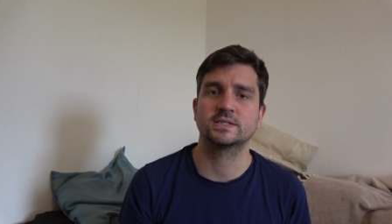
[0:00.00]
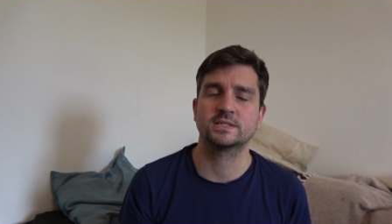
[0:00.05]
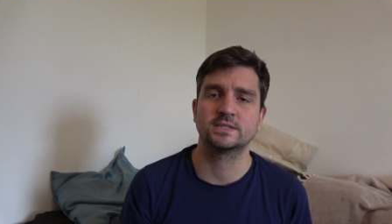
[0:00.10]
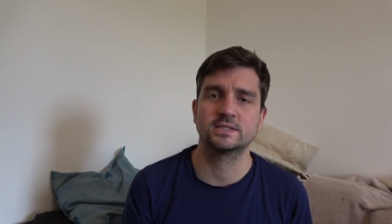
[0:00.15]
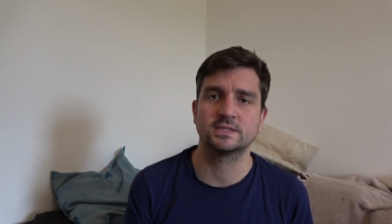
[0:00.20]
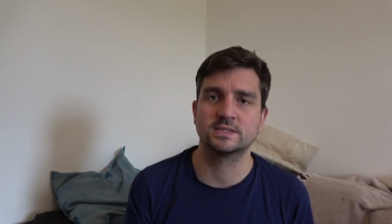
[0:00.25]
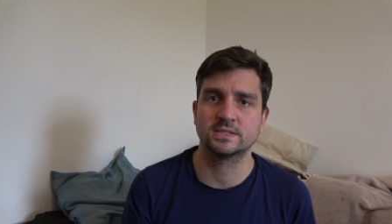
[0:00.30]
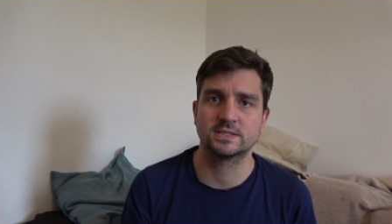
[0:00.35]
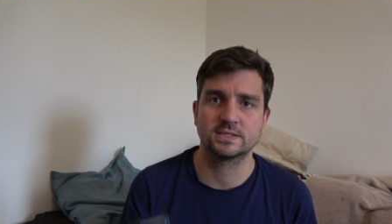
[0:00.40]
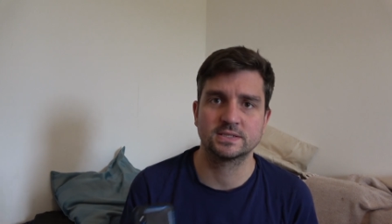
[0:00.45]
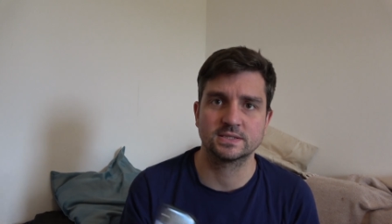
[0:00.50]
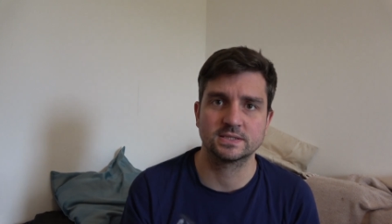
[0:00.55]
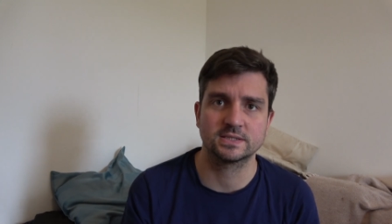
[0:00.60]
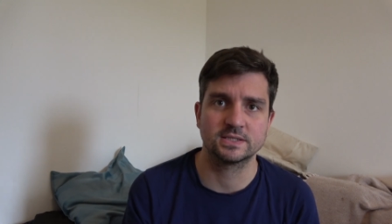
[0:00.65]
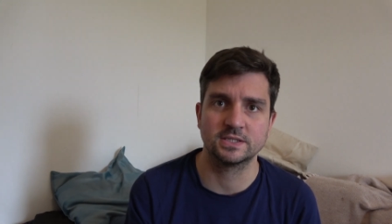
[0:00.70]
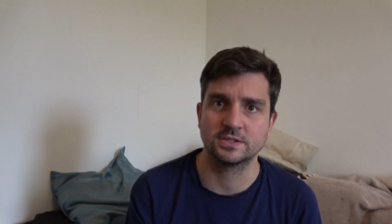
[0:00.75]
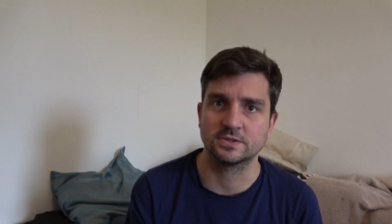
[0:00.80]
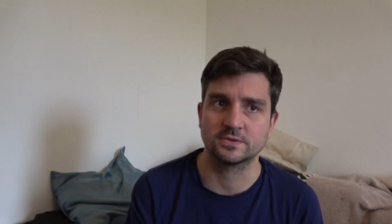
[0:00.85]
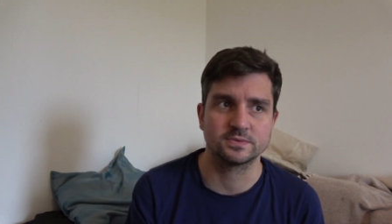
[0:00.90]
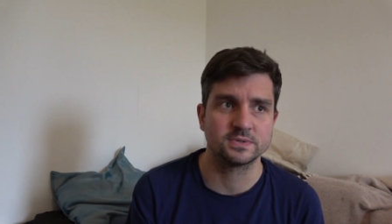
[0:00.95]
and,
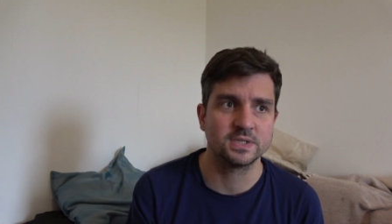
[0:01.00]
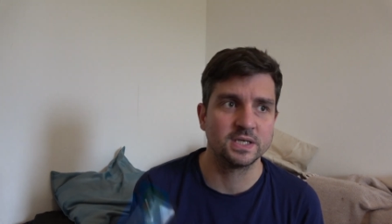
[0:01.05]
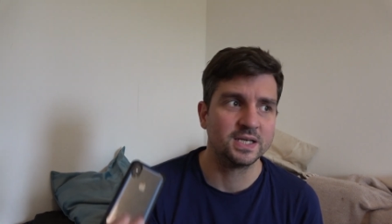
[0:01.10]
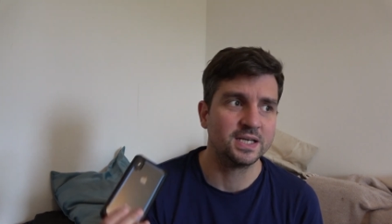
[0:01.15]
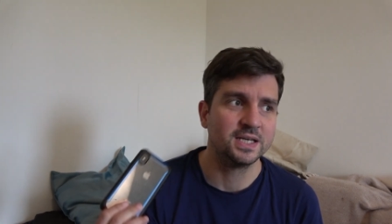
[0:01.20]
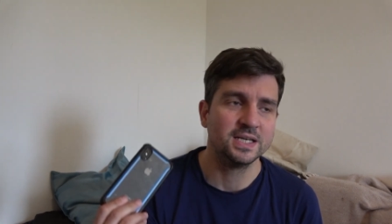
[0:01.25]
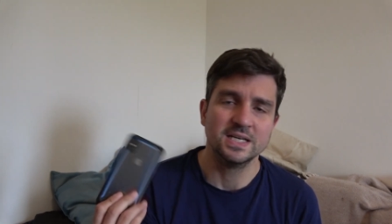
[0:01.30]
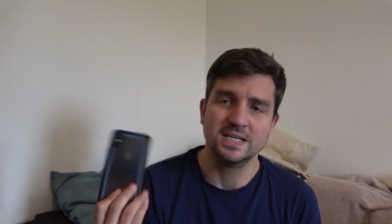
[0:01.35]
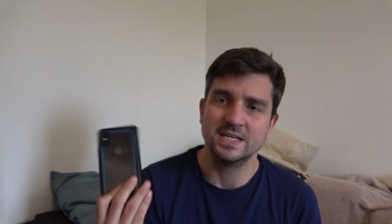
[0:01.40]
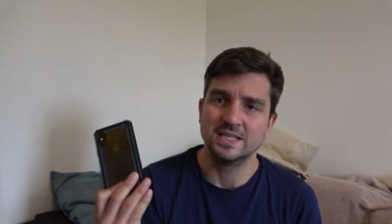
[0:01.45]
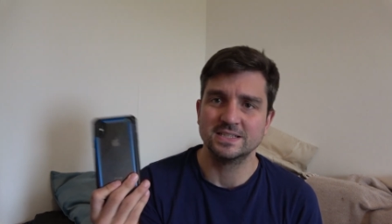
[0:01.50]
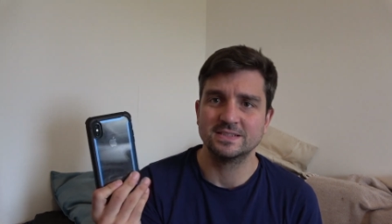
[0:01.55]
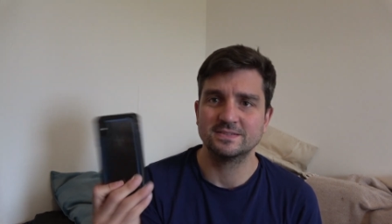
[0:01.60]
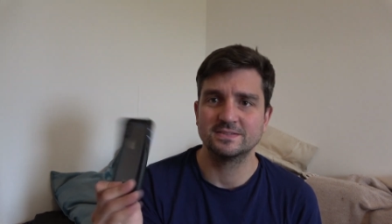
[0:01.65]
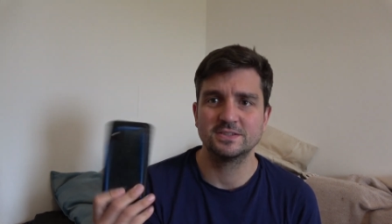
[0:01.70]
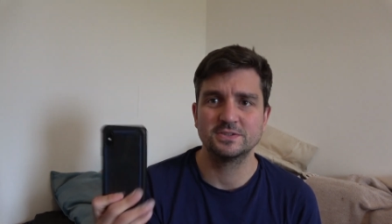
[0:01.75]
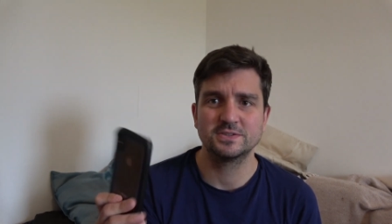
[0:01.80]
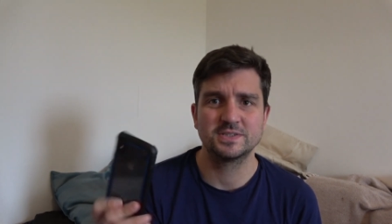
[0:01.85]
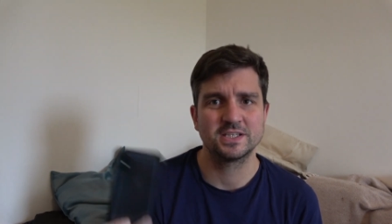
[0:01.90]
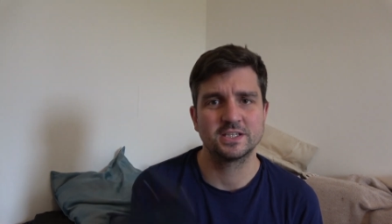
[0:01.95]
you know,
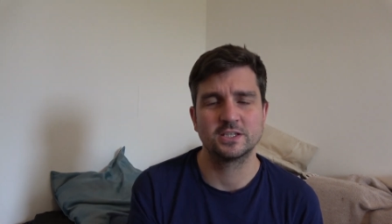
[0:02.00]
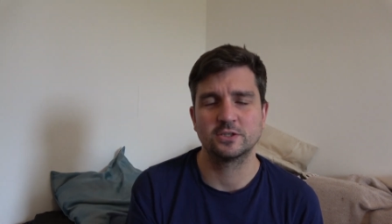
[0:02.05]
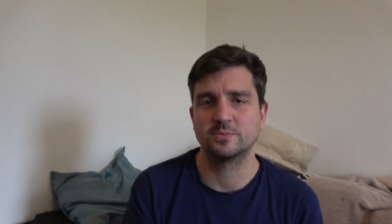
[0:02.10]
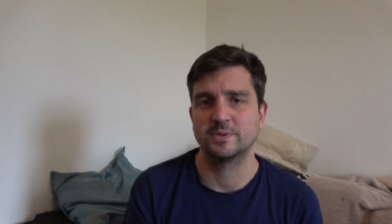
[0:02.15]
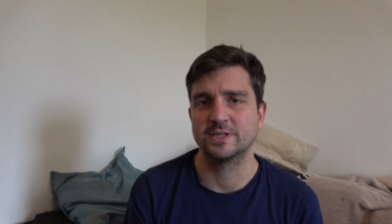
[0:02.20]
losing a little